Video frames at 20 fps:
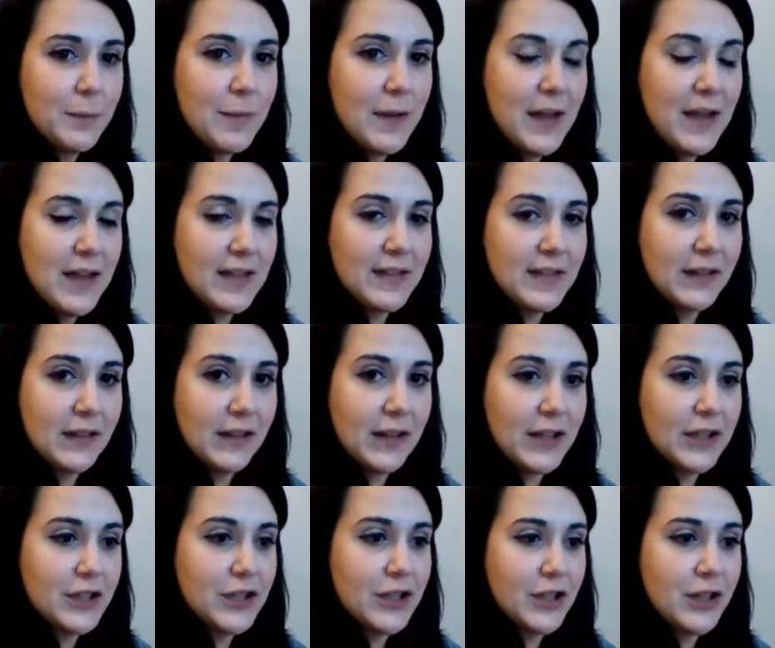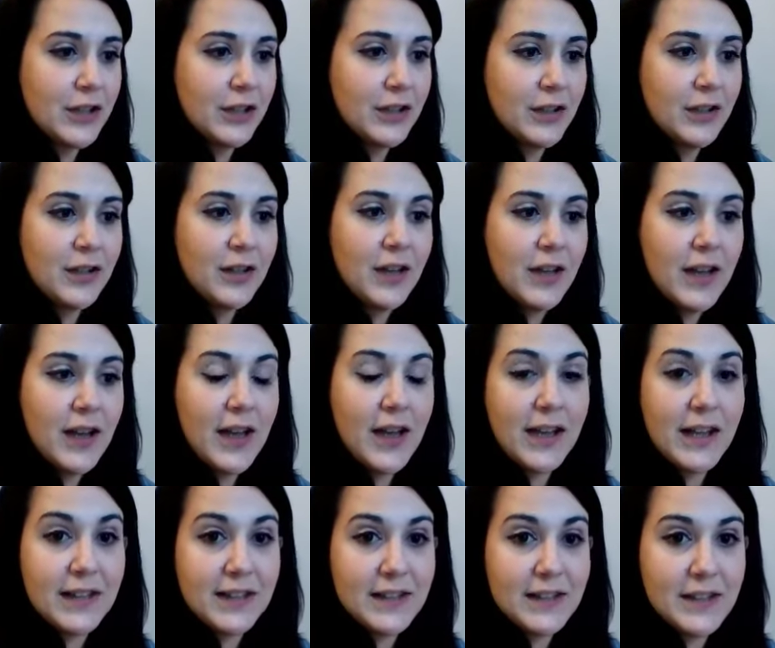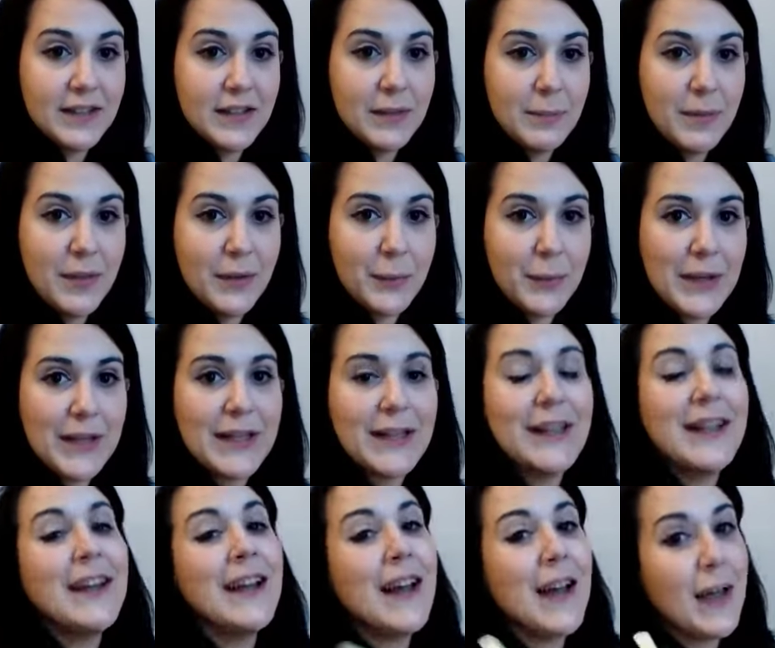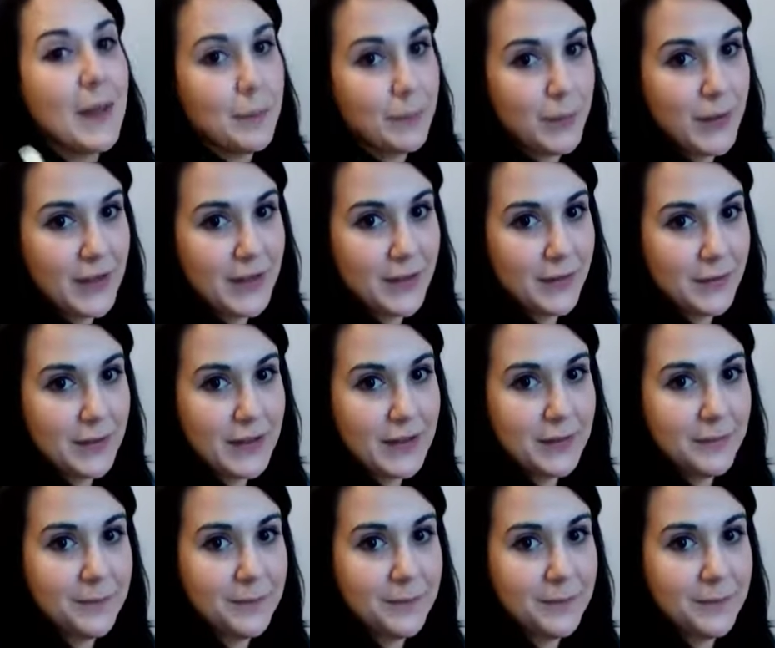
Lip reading: hit the ligature against the tip of the reed and break the reed.